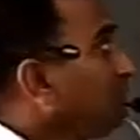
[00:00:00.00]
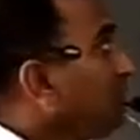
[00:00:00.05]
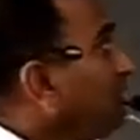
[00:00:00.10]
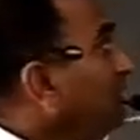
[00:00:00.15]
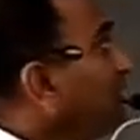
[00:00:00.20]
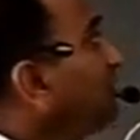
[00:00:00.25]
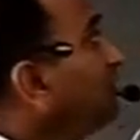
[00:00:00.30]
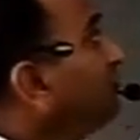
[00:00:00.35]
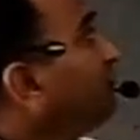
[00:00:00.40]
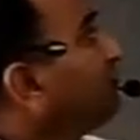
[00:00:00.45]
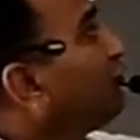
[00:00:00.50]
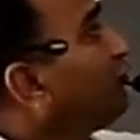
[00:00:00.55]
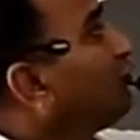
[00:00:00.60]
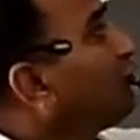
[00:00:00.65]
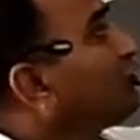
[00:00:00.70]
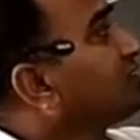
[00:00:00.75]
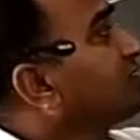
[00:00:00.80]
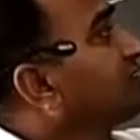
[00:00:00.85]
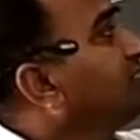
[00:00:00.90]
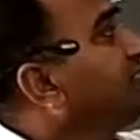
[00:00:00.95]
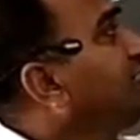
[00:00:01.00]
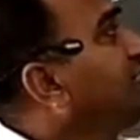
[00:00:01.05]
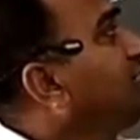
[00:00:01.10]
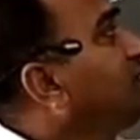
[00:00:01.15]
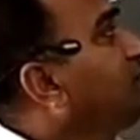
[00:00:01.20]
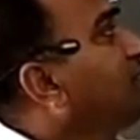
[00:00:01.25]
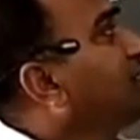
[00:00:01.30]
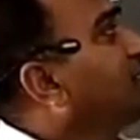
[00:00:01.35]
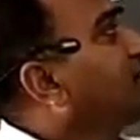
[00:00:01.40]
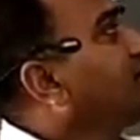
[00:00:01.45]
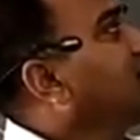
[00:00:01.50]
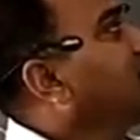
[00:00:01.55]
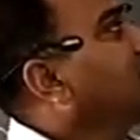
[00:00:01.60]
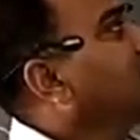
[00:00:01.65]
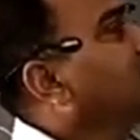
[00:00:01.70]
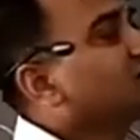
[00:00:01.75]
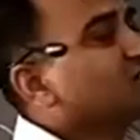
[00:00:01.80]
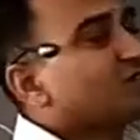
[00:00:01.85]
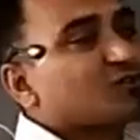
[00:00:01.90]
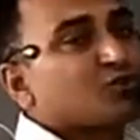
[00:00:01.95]
the force in between
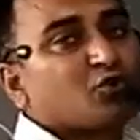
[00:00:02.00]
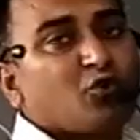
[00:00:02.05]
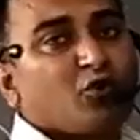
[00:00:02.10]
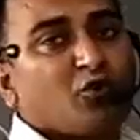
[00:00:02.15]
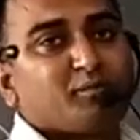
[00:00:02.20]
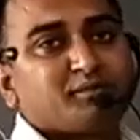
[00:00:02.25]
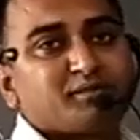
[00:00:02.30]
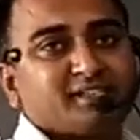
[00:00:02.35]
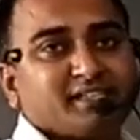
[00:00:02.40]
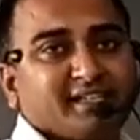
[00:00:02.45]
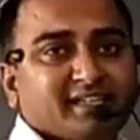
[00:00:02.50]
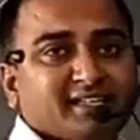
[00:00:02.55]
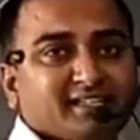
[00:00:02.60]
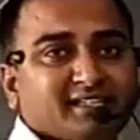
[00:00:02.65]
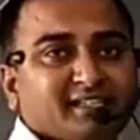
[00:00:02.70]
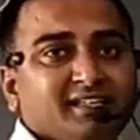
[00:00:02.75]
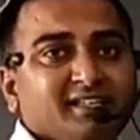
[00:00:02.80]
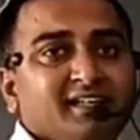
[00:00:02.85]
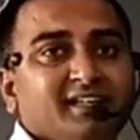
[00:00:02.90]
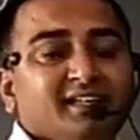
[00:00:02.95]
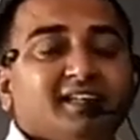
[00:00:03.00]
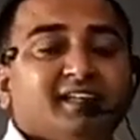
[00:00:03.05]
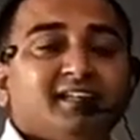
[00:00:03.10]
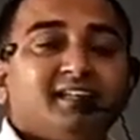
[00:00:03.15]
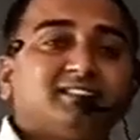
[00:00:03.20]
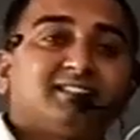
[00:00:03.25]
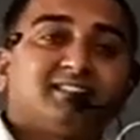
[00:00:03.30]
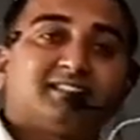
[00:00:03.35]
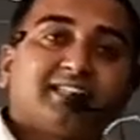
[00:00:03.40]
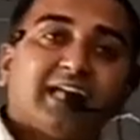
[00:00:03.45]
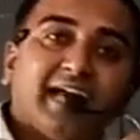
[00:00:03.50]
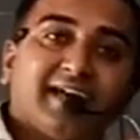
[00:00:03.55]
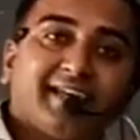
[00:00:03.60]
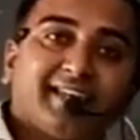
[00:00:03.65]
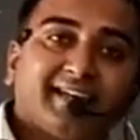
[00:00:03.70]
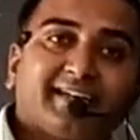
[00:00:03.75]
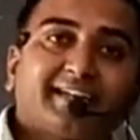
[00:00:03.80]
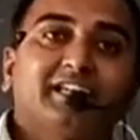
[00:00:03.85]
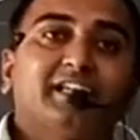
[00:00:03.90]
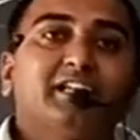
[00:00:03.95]
these two objects is
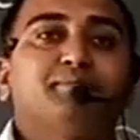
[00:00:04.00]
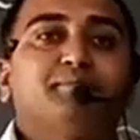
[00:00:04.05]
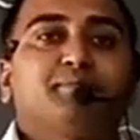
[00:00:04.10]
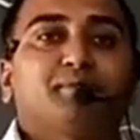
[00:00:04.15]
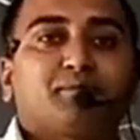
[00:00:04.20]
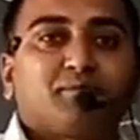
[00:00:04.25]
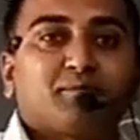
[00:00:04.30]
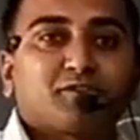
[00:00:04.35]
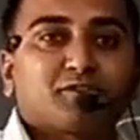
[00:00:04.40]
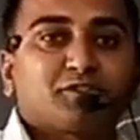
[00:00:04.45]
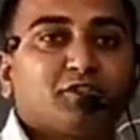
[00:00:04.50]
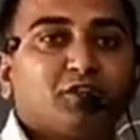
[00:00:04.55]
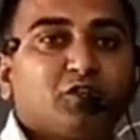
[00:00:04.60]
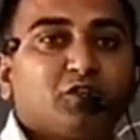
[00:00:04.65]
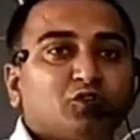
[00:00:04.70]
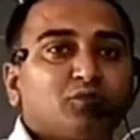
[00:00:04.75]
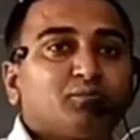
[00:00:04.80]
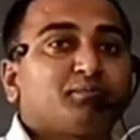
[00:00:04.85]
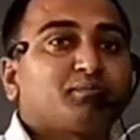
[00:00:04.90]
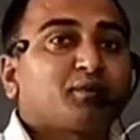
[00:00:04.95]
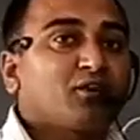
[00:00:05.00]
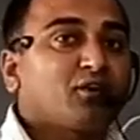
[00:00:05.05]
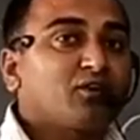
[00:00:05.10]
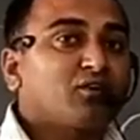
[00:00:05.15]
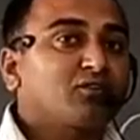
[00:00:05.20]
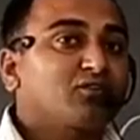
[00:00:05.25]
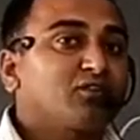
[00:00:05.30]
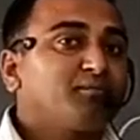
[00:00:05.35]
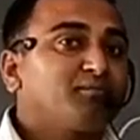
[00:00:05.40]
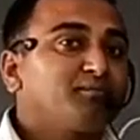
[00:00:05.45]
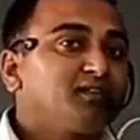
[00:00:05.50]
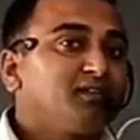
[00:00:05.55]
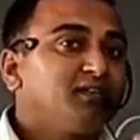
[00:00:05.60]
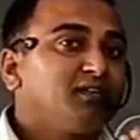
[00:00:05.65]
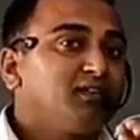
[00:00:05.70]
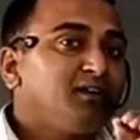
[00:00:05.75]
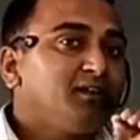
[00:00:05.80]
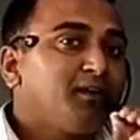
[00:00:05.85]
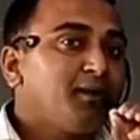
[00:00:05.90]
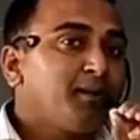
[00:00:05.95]
directly proportional product of
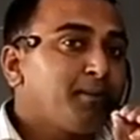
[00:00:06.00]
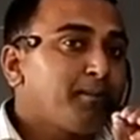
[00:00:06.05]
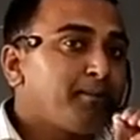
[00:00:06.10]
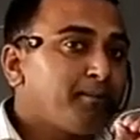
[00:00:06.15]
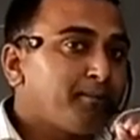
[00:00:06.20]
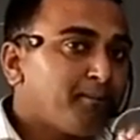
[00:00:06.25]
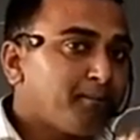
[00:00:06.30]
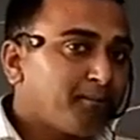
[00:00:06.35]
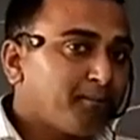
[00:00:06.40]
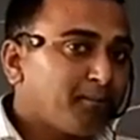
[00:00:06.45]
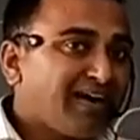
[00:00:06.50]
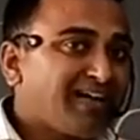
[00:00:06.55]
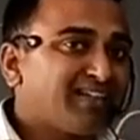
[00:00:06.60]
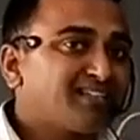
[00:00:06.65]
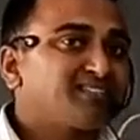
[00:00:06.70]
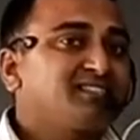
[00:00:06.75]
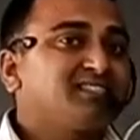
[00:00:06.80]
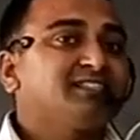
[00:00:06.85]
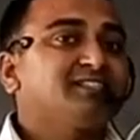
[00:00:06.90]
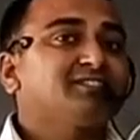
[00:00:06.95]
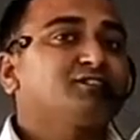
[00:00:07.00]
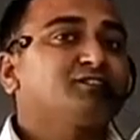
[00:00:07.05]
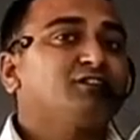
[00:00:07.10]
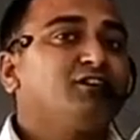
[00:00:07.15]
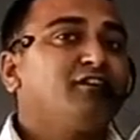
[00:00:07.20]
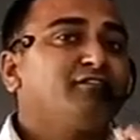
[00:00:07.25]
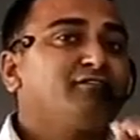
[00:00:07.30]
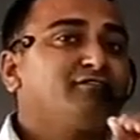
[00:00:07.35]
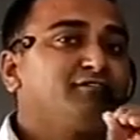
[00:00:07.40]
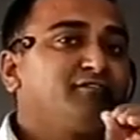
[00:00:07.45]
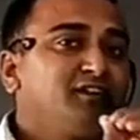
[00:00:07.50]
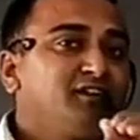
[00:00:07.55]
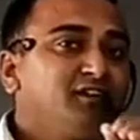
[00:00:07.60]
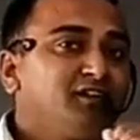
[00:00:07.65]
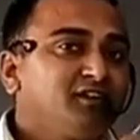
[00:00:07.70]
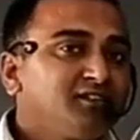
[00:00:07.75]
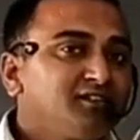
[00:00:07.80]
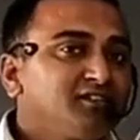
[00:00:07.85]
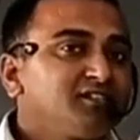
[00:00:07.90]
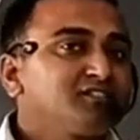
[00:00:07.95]
the masses of
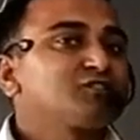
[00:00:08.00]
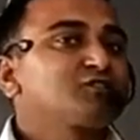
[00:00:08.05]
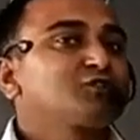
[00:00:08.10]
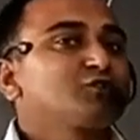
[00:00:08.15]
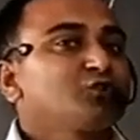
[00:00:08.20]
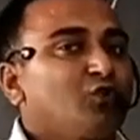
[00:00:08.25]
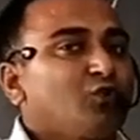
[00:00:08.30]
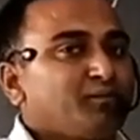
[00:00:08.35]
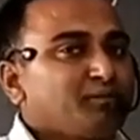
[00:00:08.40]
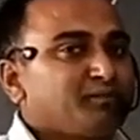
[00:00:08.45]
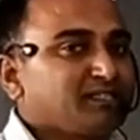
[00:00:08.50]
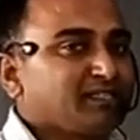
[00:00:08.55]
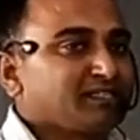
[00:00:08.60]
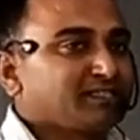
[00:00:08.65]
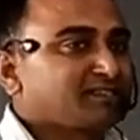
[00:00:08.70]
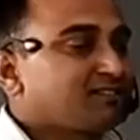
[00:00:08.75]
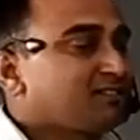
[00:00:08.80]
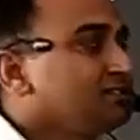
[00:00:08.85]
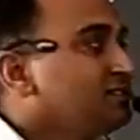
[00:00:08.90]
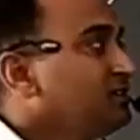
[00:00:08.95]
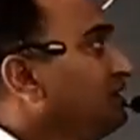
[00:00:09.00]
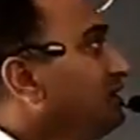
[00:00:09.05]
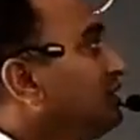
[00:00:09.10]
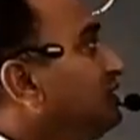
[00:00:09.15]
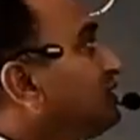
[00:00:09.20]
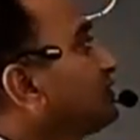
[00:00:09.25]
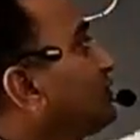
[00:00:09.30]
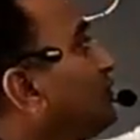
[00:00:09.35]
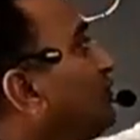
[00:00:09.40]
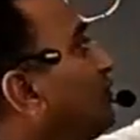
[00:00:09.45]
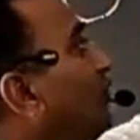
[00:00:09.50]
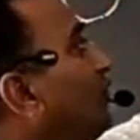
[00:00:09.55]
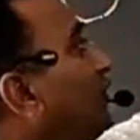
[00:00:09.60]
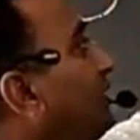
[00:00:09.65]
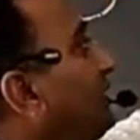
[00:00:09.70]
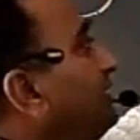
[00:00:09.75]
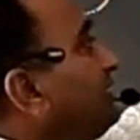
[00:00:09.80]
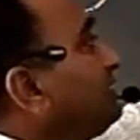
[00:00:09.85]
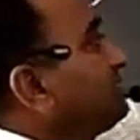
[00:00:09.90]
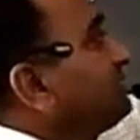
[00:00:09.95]
these two objects. So
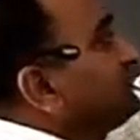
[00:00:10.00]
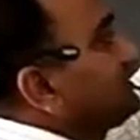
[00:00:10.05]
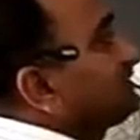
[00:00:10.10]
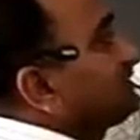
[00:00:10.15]
what is this